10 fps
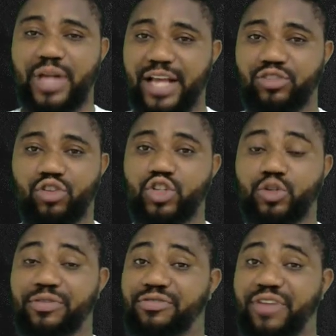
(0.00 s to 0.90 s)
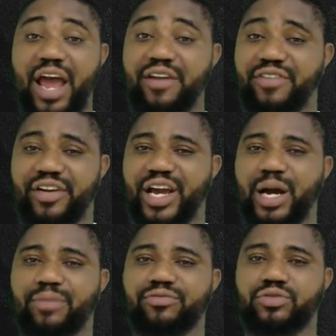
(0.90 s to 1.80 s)
that is going to be very, very
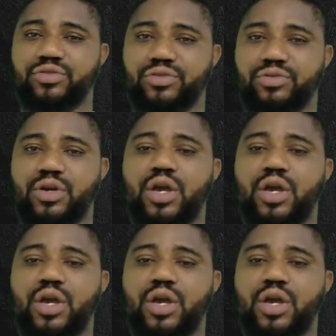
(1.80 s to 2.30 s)
helpful to you.